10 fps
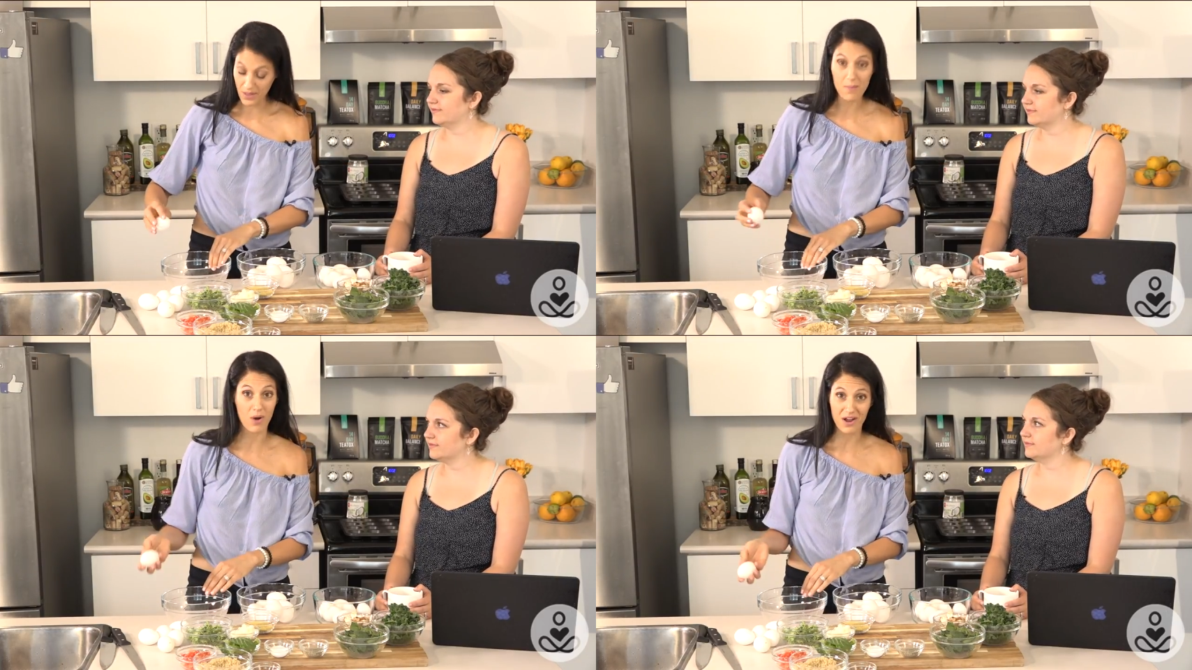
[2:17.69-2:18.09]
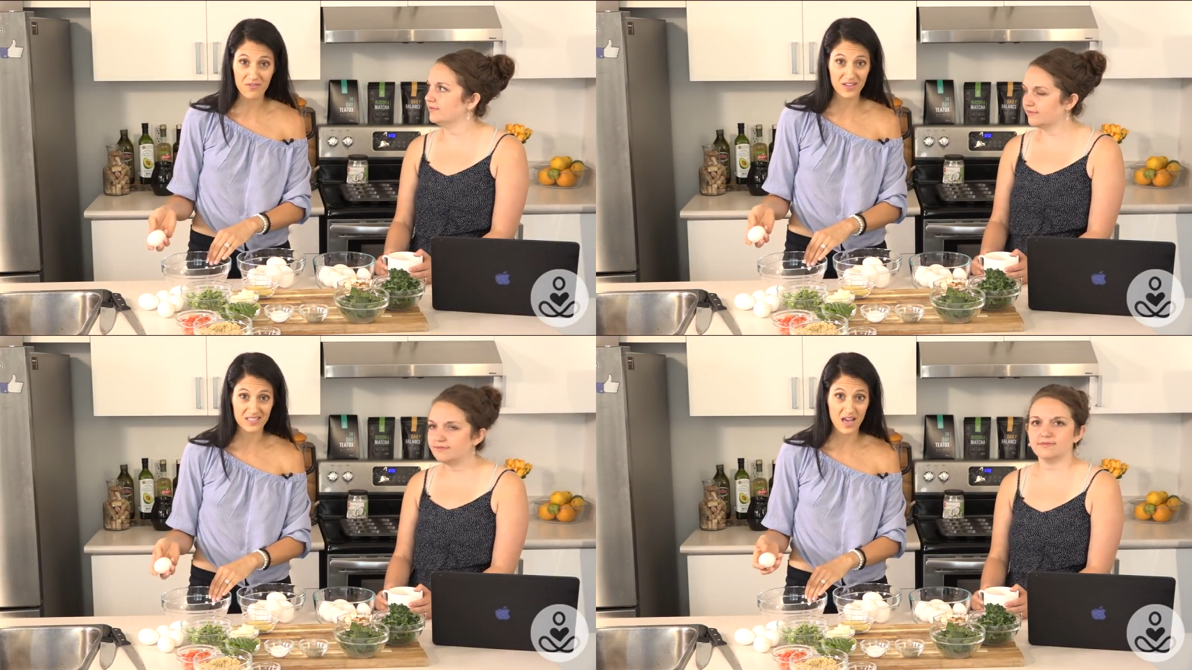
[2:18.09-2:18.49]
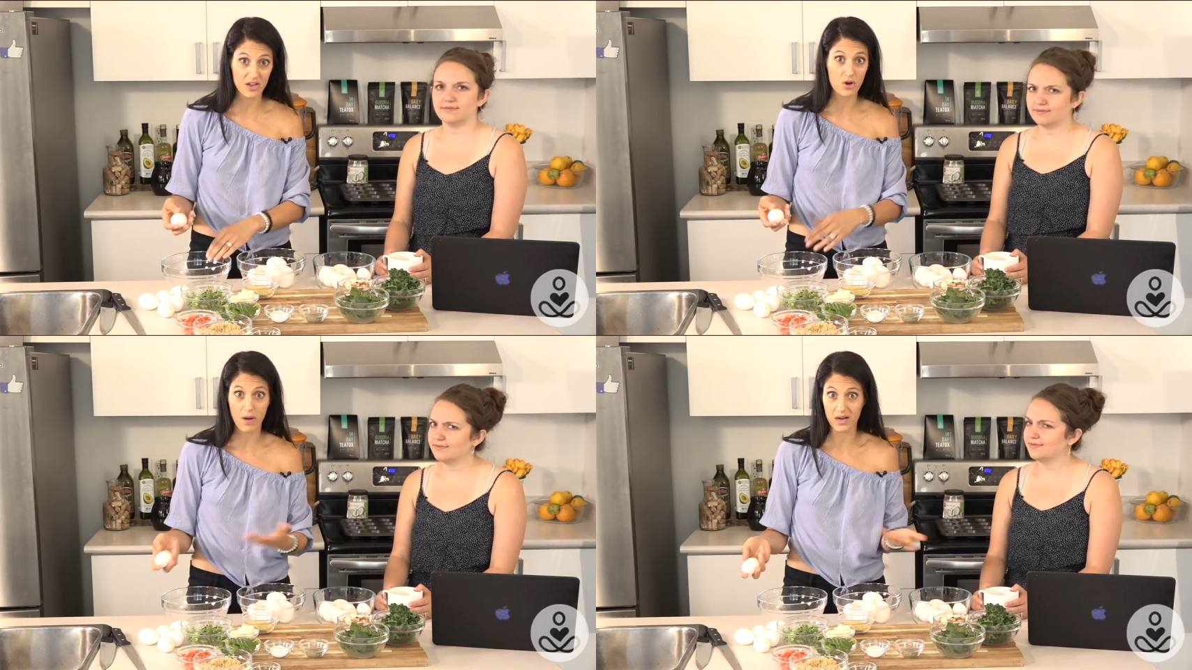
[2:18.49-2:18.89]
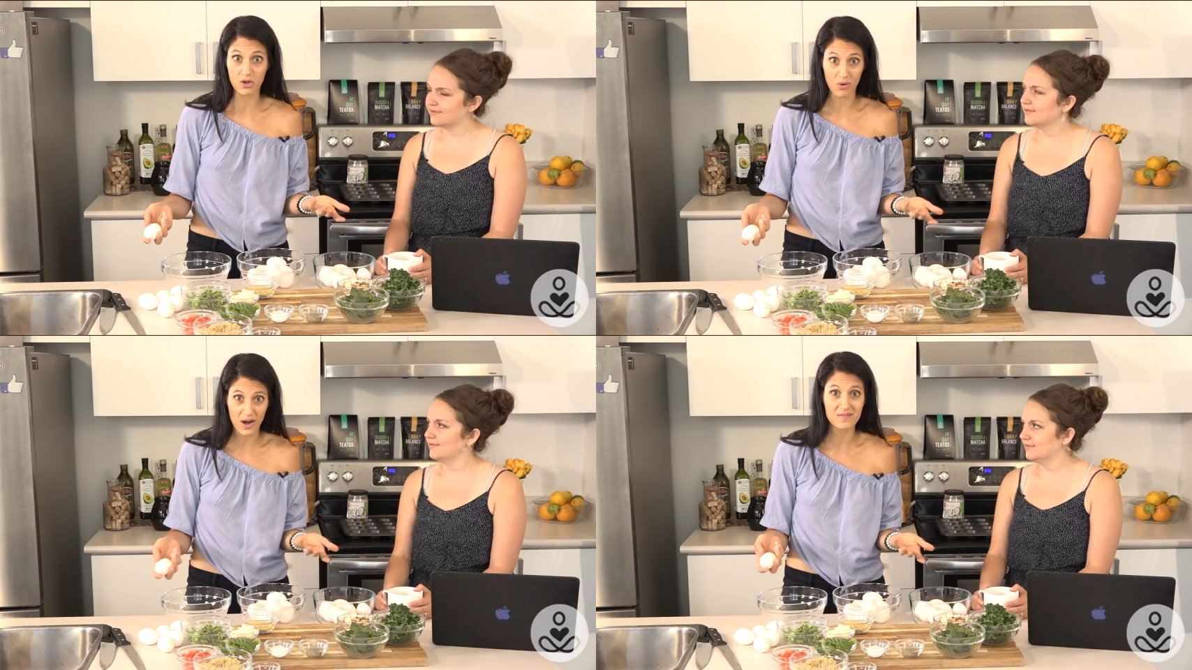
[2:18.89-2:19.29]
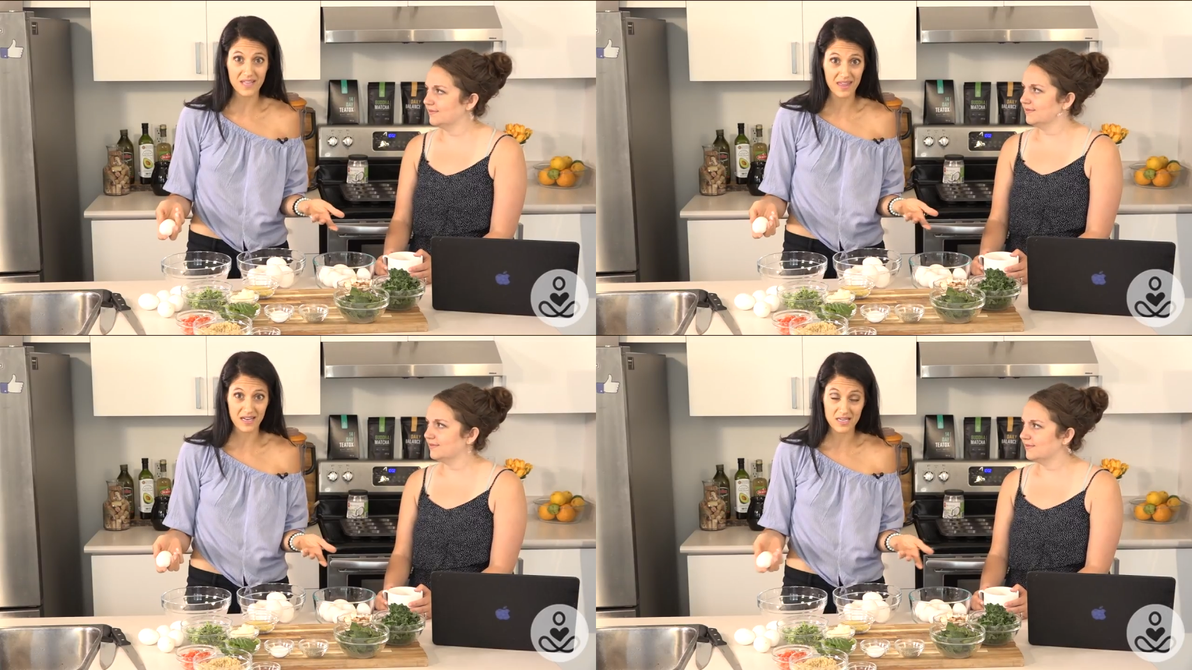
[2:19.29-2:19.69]
Speaker 1: breakfast that your body craves
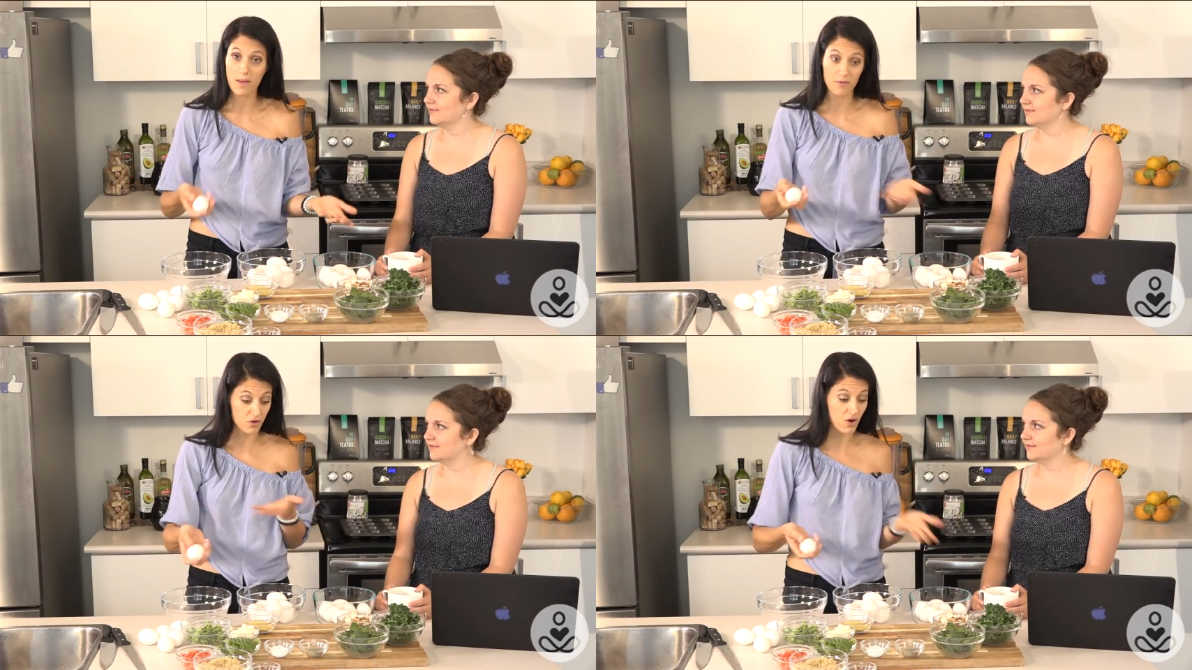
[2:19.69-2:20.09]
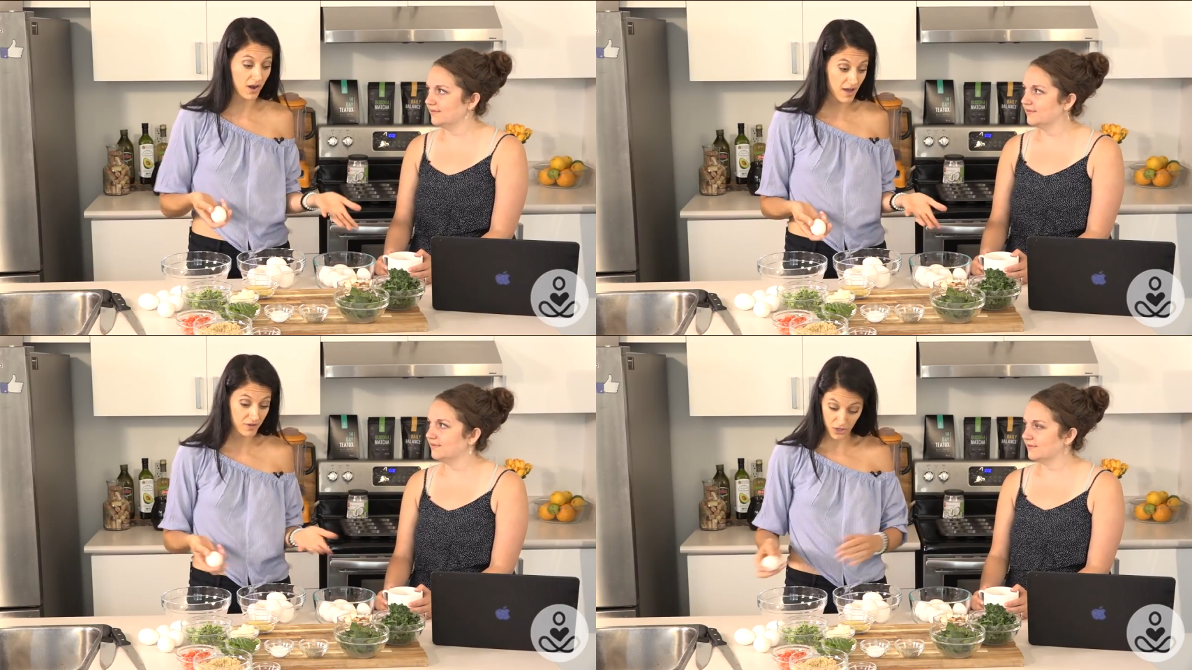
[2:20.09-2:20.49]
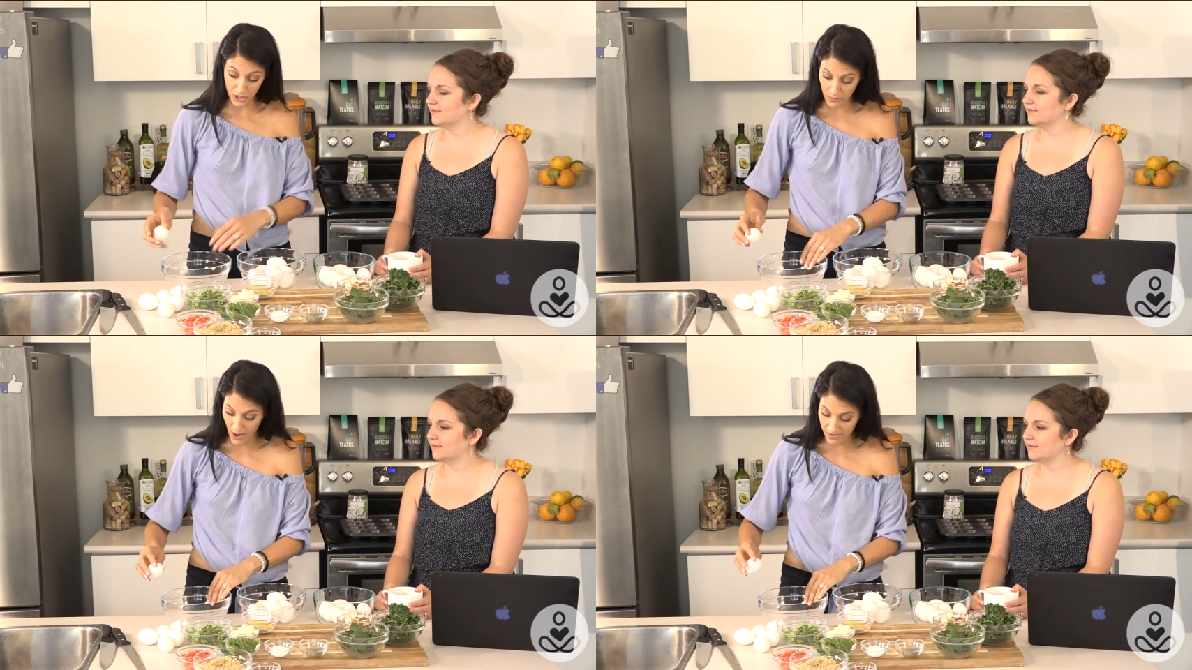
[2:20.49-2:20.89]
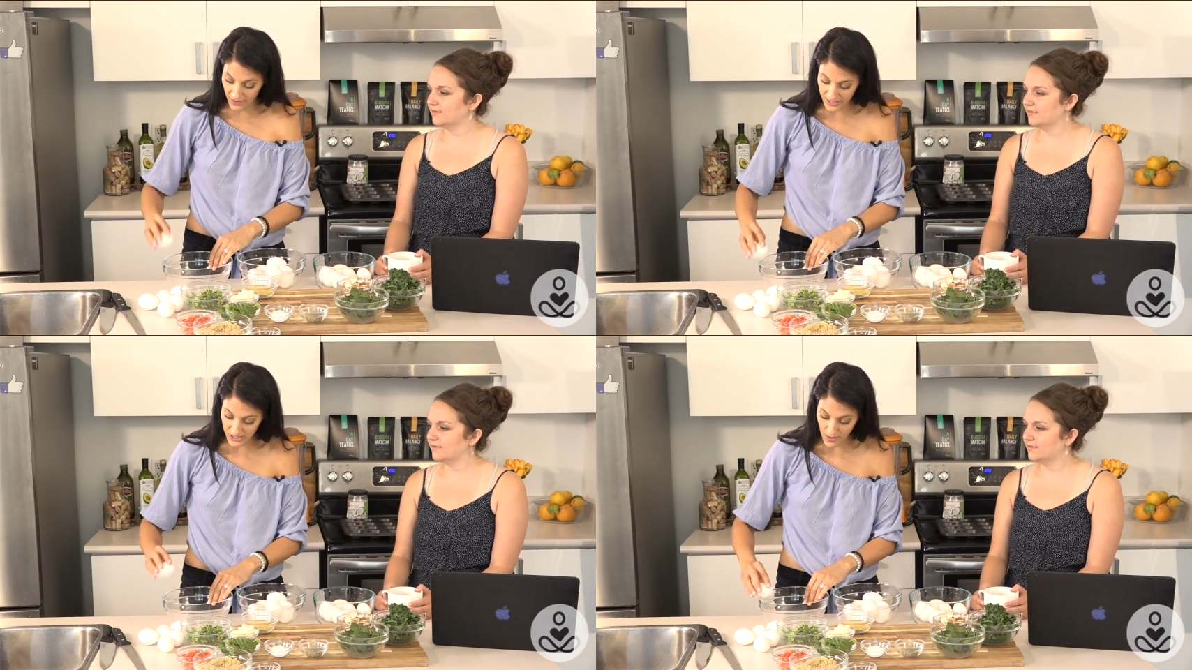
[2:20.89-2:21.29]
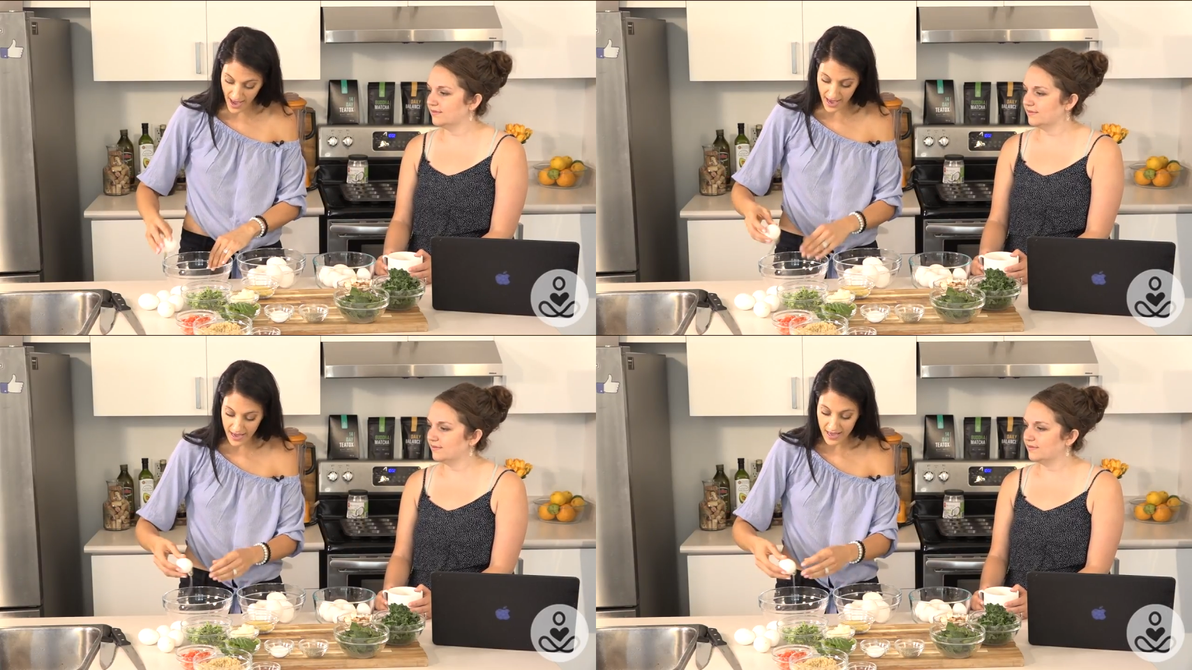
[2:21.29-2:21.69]
at that time if you're not having a good breakfast,
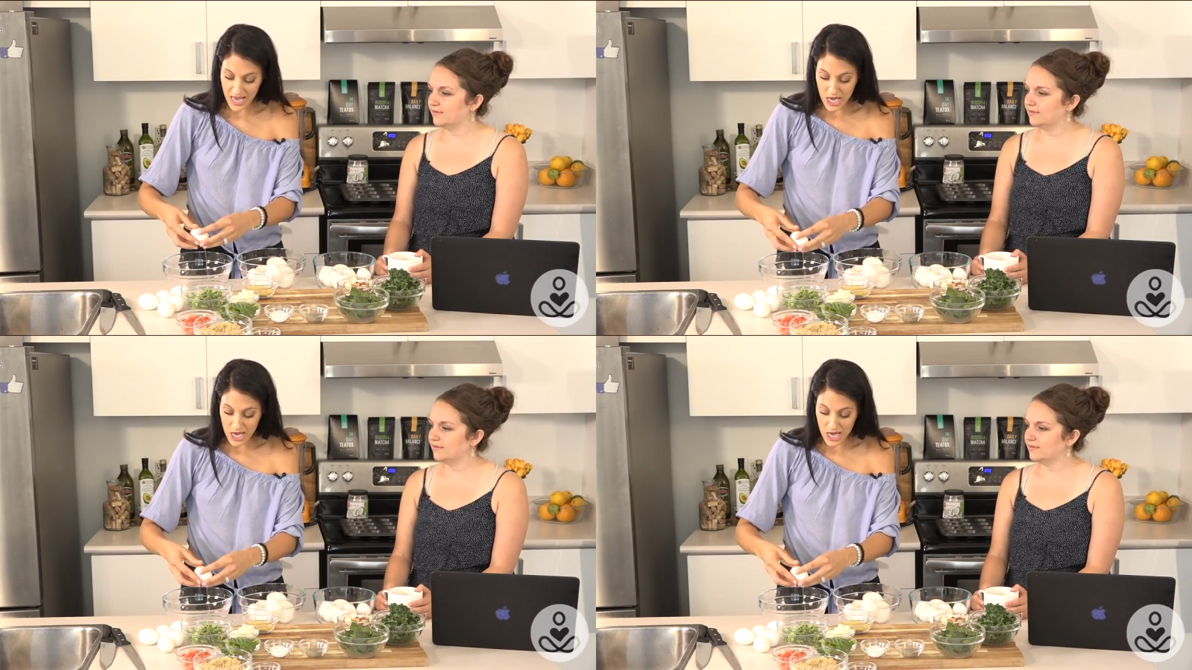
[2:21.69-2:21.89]
okay?